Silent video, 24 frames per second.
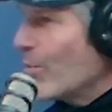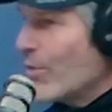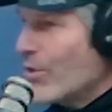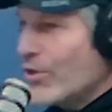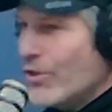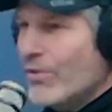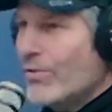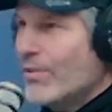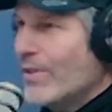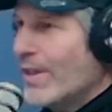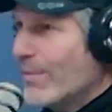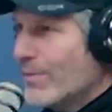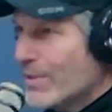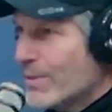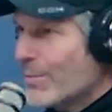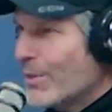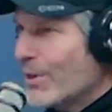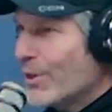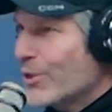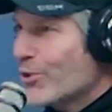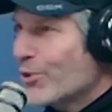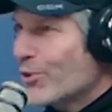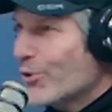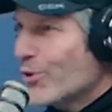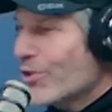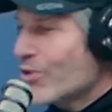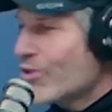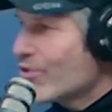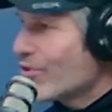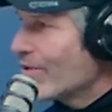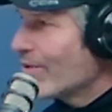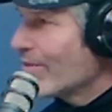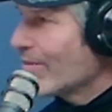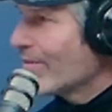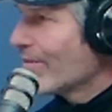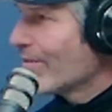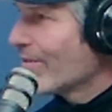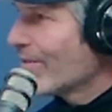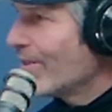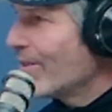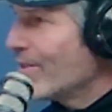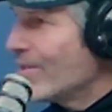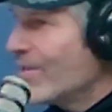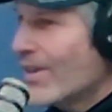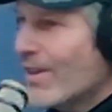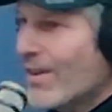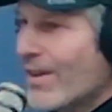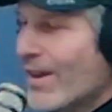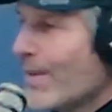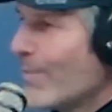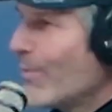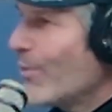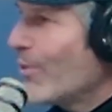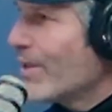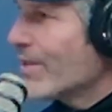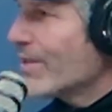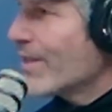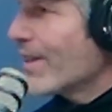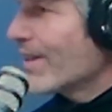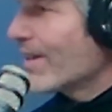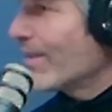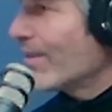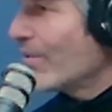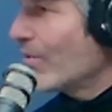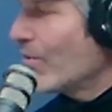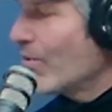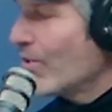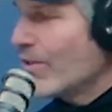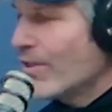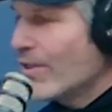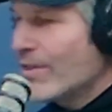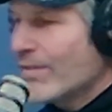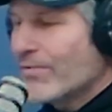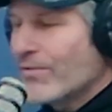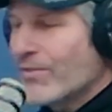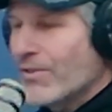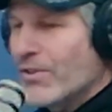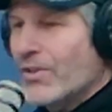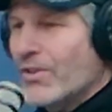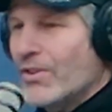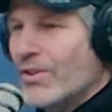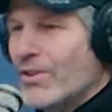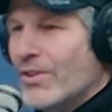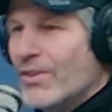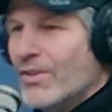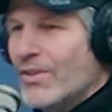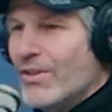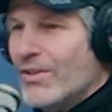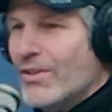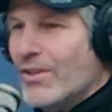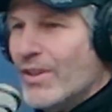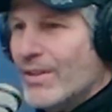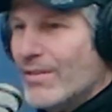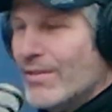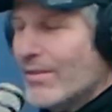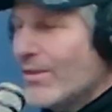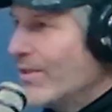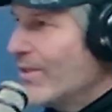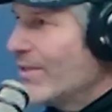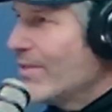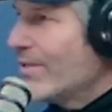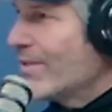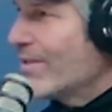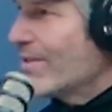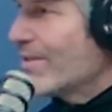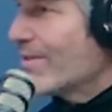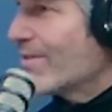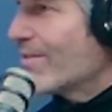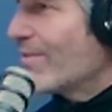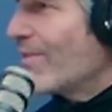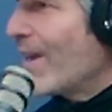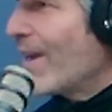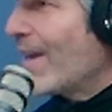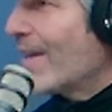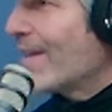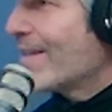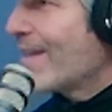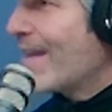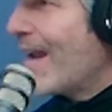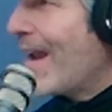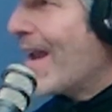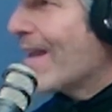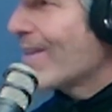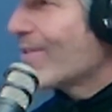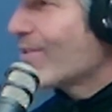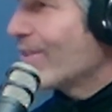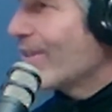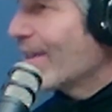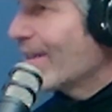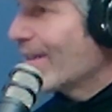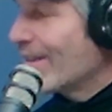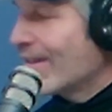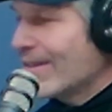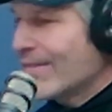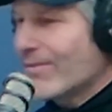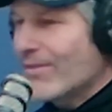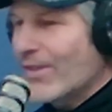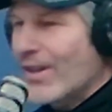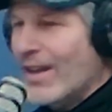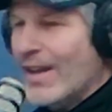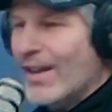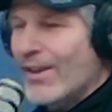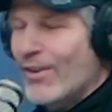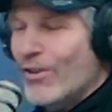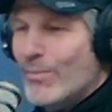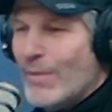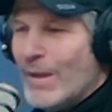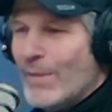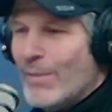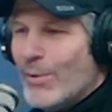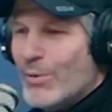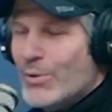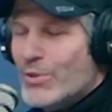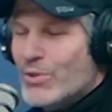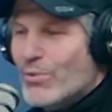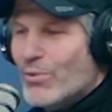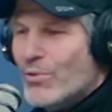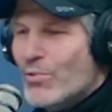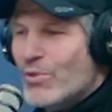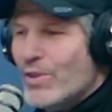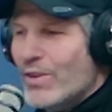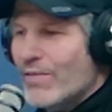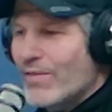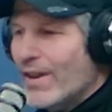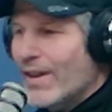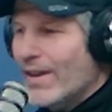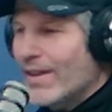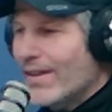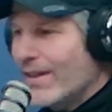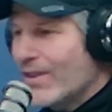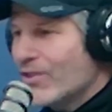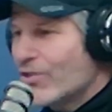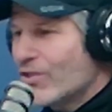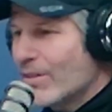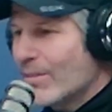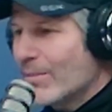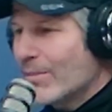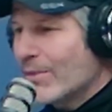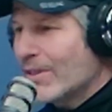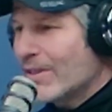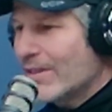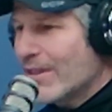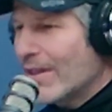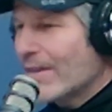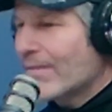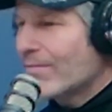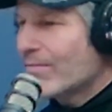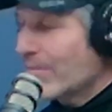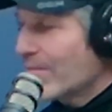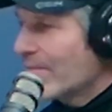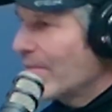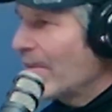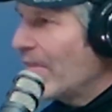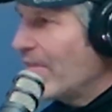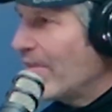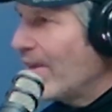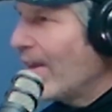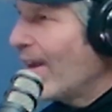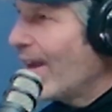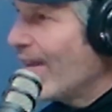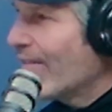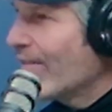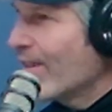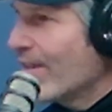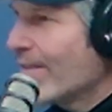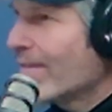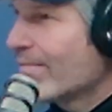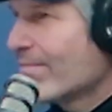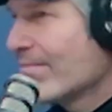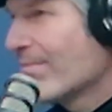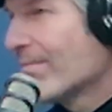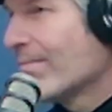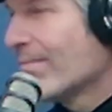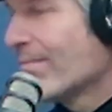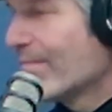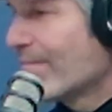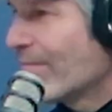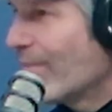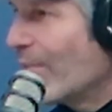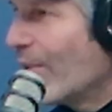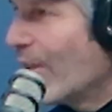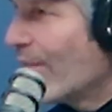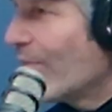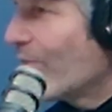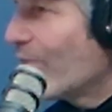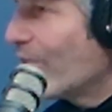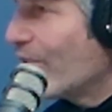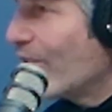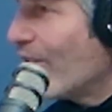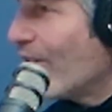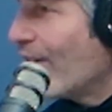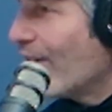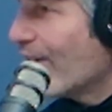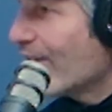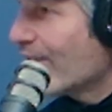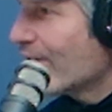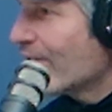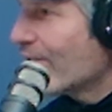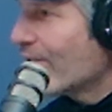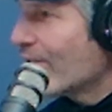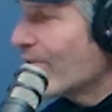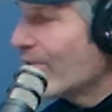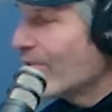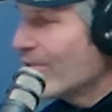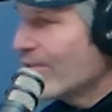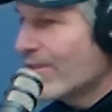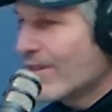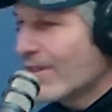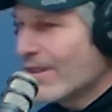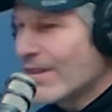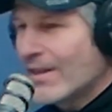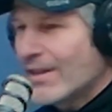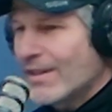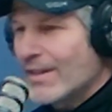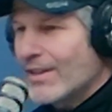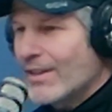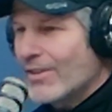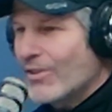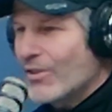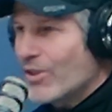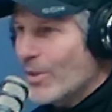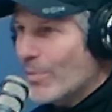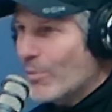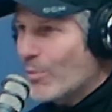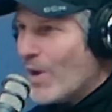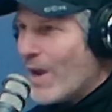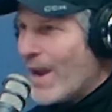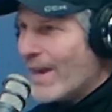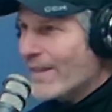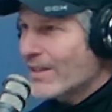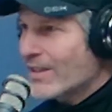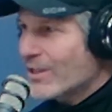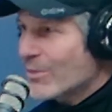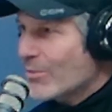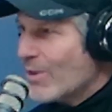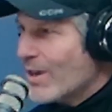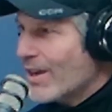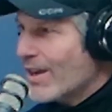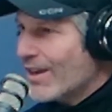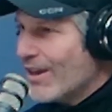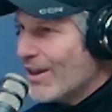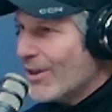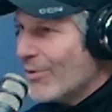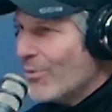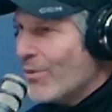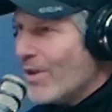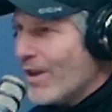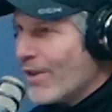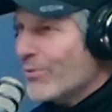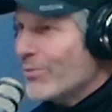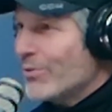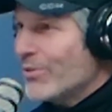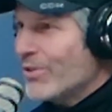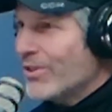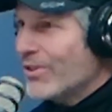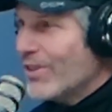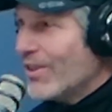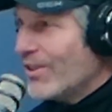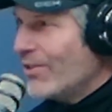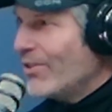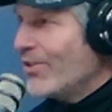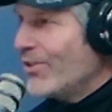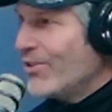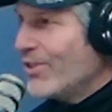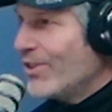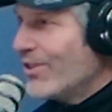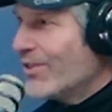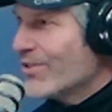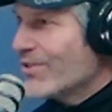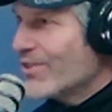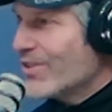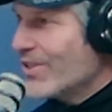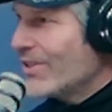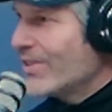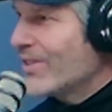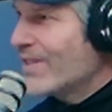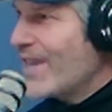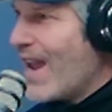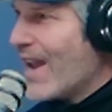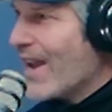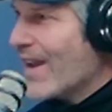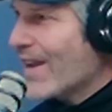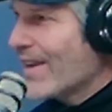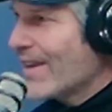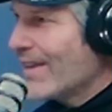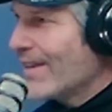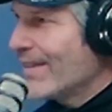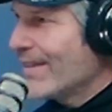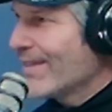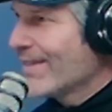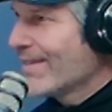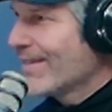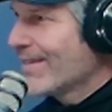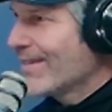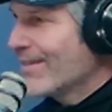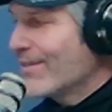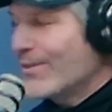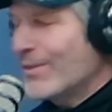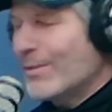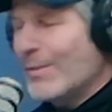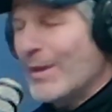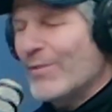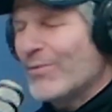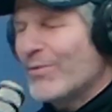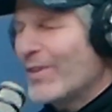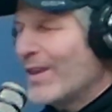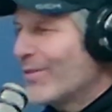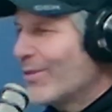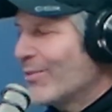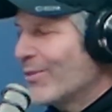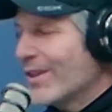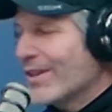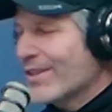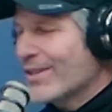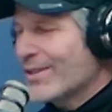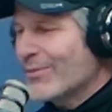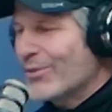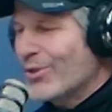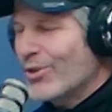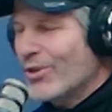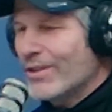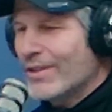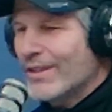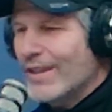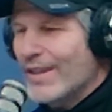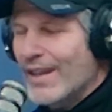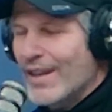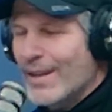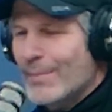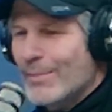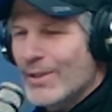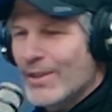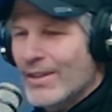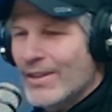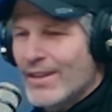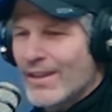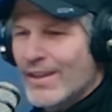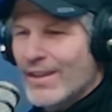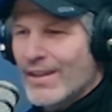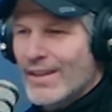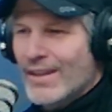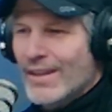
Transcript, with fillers: Everyone knew that was Mike Sertich, and he's there. Hey boys, how you doing? And you're like, well, this is fantastic. And I don't know, maybe it was a recruiting violation, but he's like, we'd love to have you playing for the dogs, you know. And you're in the practice rink and can walk through the tunnel, and there's the deck, one of my favorite rinks of all time.